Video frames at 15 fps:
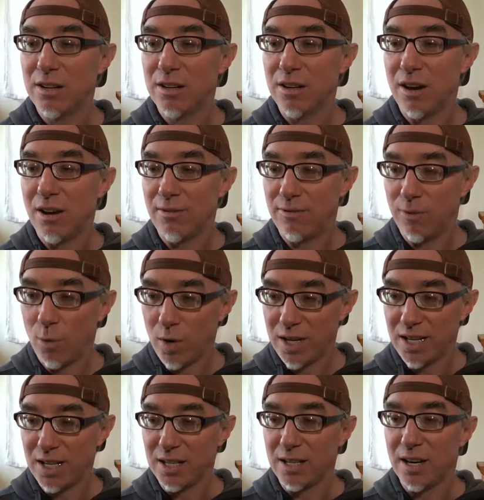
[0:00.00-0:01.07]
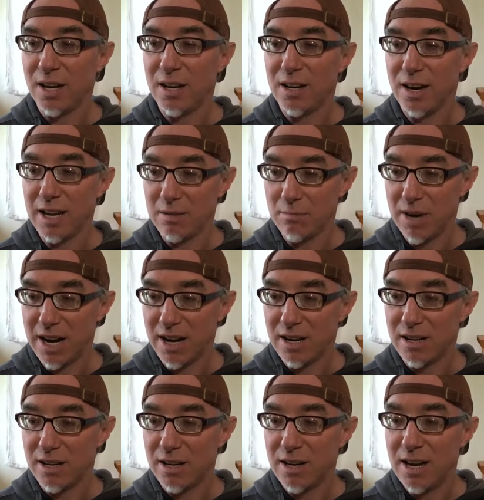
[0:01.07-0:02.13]
avoiding a
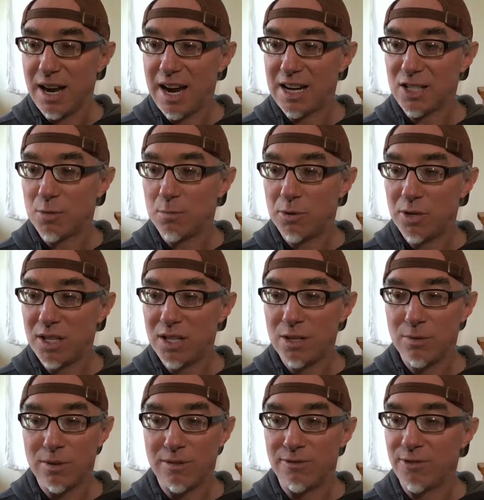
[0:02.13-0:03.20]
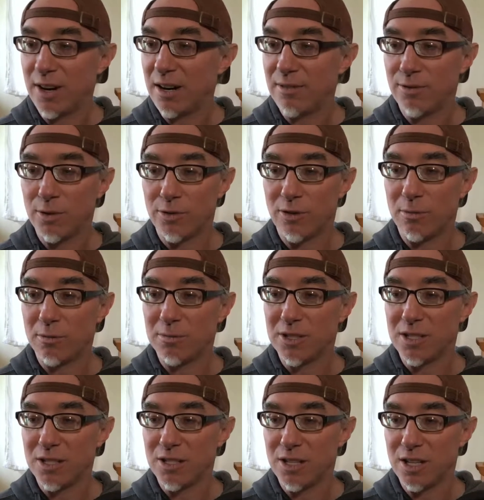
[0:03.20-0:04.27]
nightmare, and it's putting you in a very vulnerable
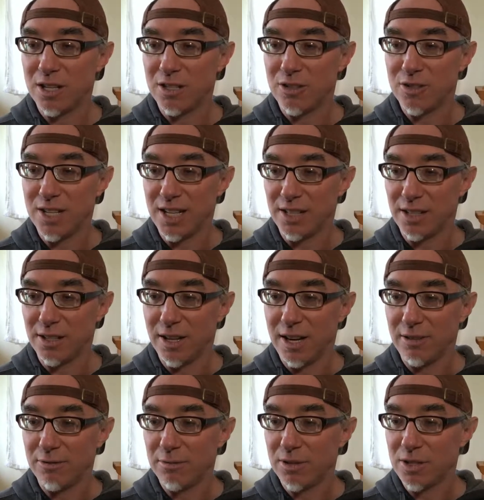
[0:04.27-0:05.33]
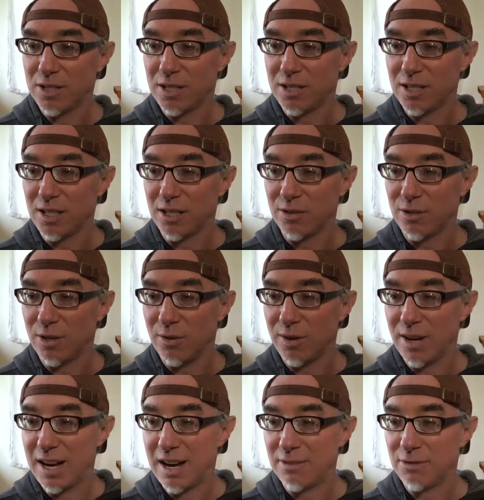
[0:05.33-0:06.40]
position in your daily life, because it's like you don't
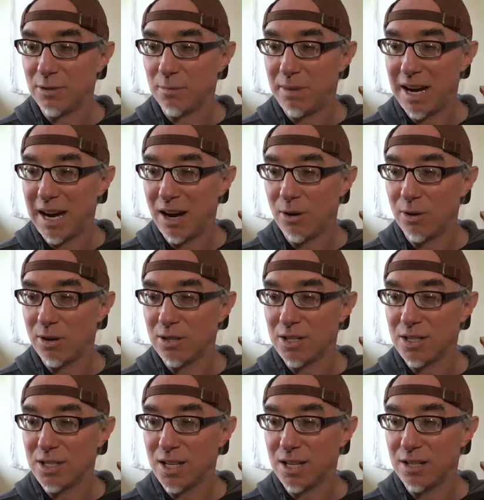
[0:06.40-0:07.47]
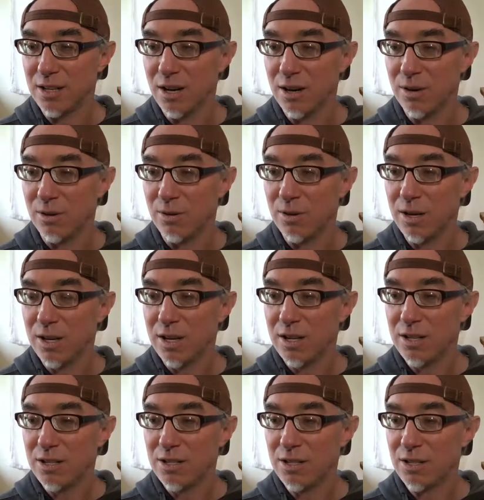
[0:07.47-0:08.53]
have the power to say no
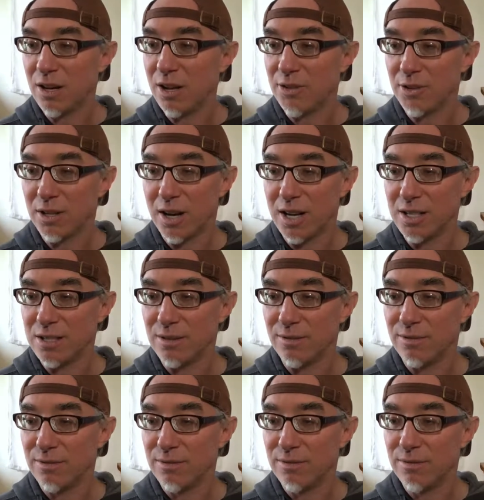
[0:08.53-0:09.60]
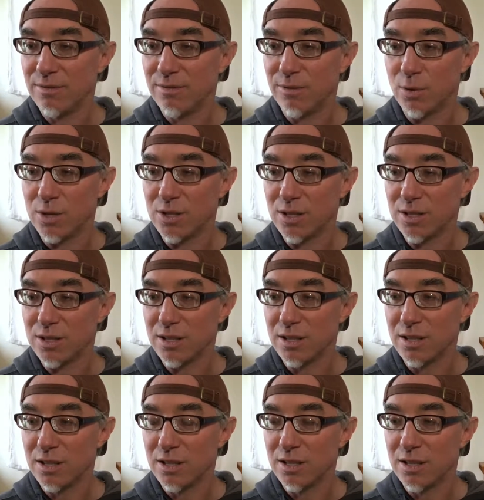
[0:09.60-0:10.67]
to other kinds of forces.
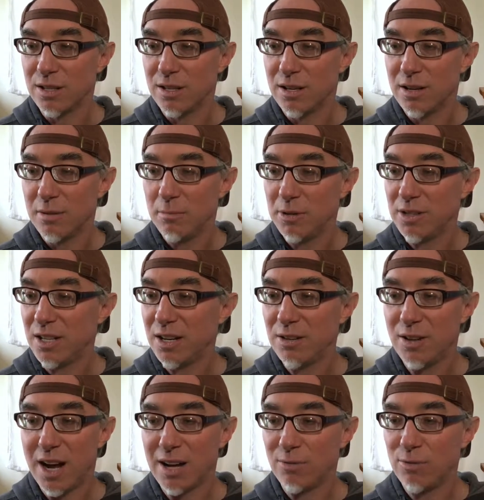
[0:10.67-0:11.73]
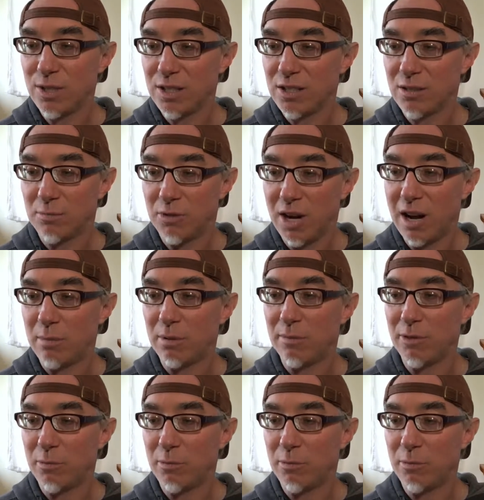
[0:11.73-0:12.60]
But they're not really the problem. The